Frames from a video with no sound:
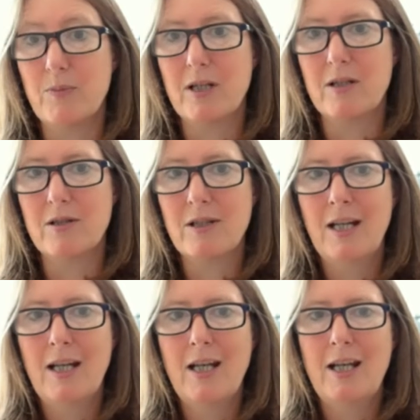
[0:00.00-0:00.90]
because
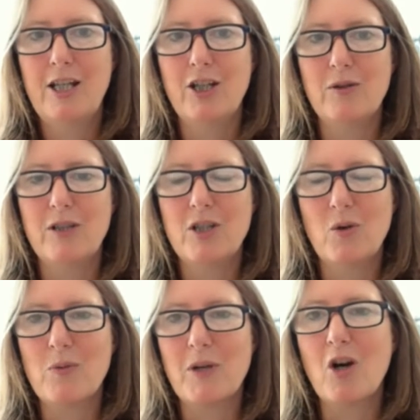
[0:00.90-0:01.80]
you don't
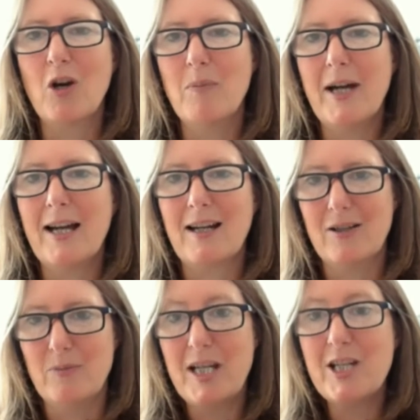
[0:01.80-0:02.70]
want to be going back
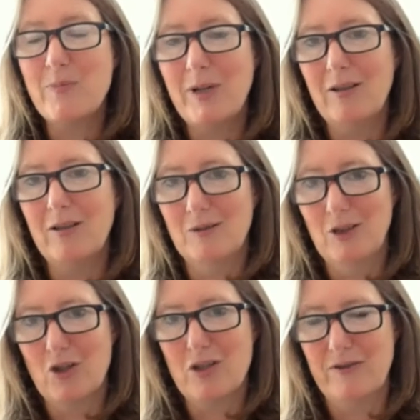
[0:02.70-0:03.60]
kind of piecemeal,
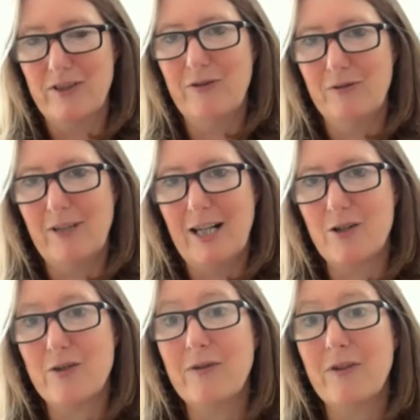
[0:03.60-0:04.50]
lots of different
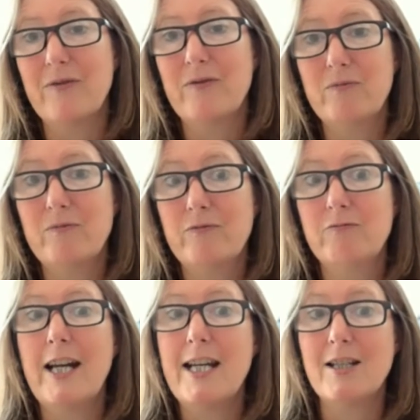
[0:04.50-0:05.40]
rounds of
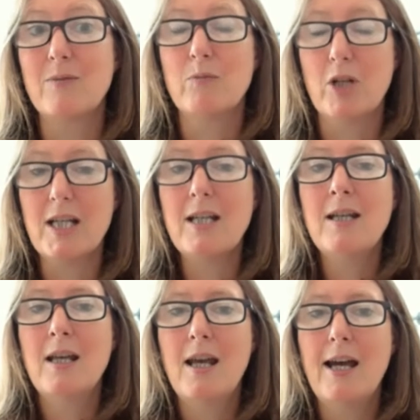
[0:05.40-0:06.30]
raising money.
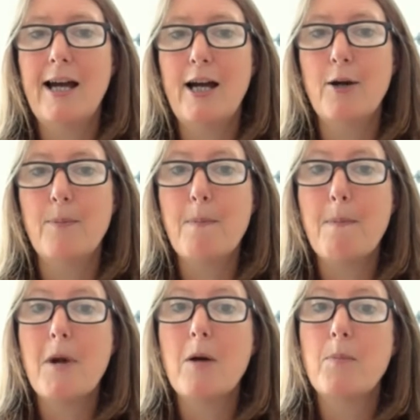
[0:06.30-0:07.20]

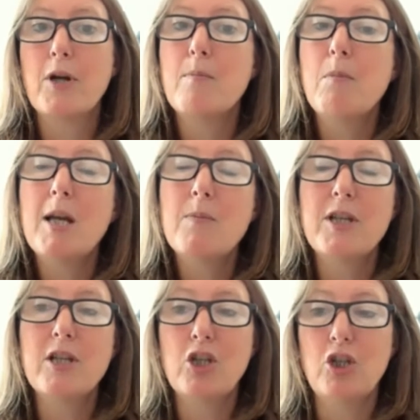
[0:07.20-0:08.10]
But it might
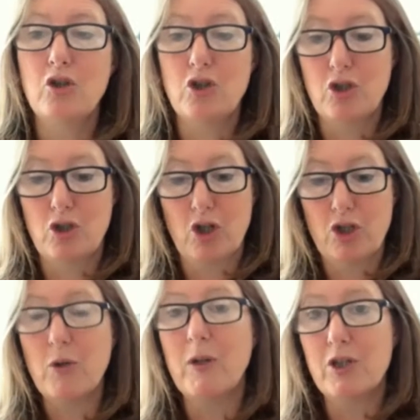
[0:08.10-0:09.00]
be that you're going
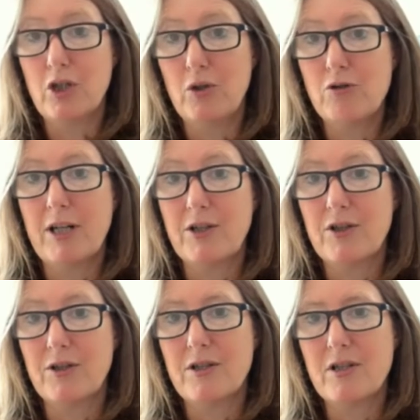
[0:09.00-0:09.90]
to do it in 2
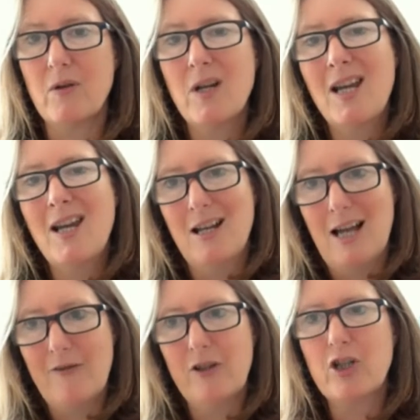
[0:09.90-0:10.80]
tranches. So
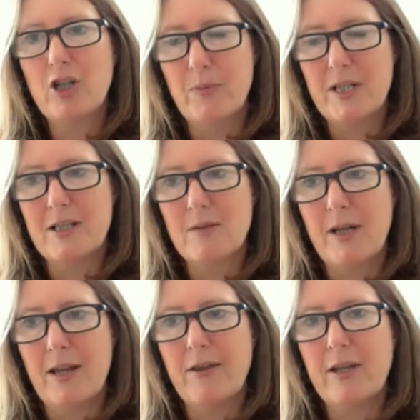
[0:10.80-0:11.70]
have a look at your business
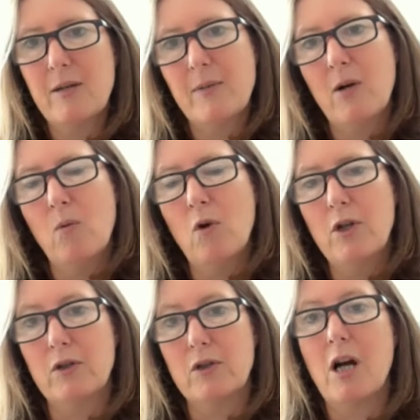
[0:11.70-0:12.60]
plan, think about what
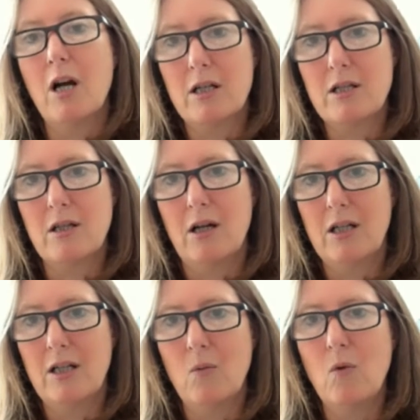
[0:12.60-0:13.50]
your targets are,
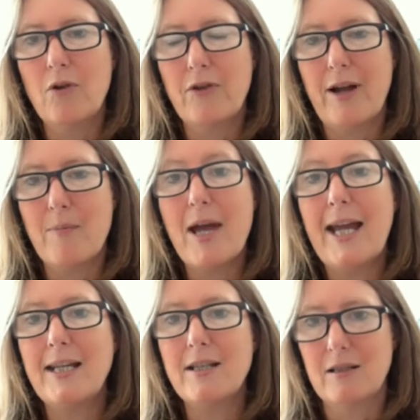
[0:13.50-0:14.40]
what that
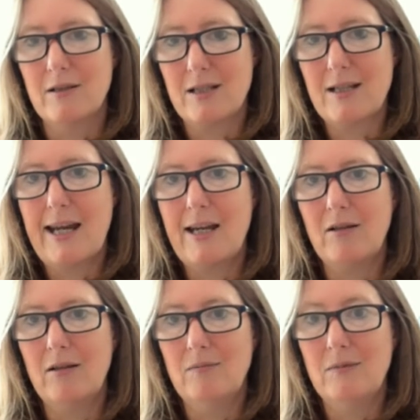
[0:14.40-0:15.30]
pace and
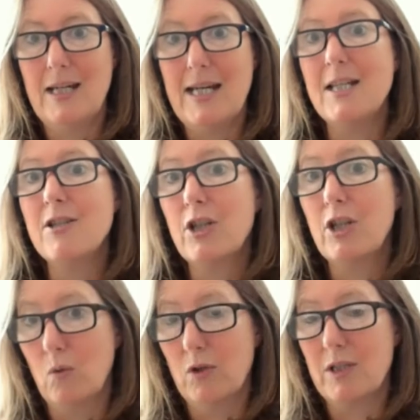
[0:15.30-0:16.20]
scale is that
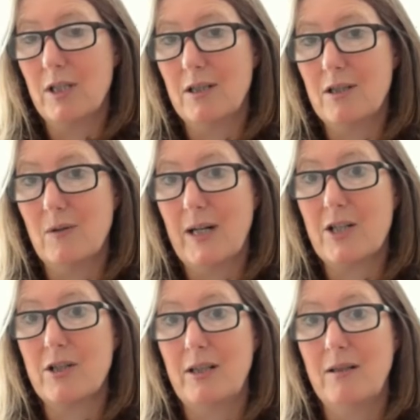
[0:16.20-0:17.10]
you're wanting to
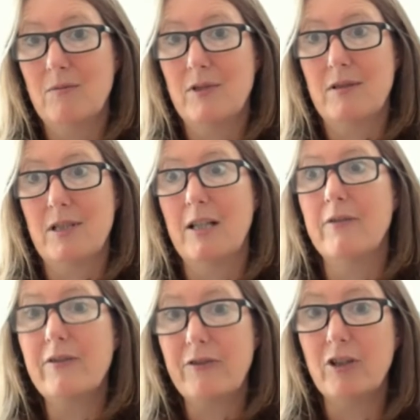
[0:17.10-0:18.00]
actually
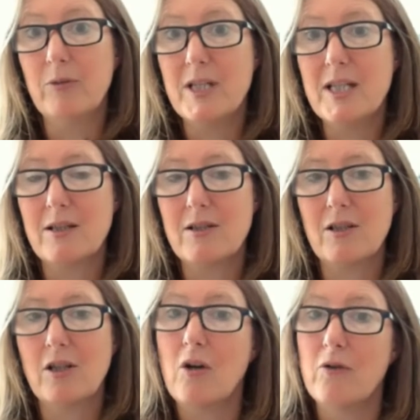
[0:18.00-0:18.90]
deliver for your business,
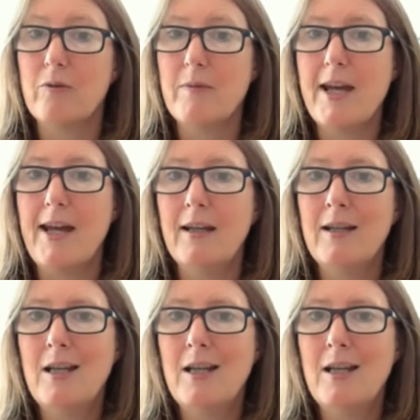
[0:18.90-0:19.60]
and go from there.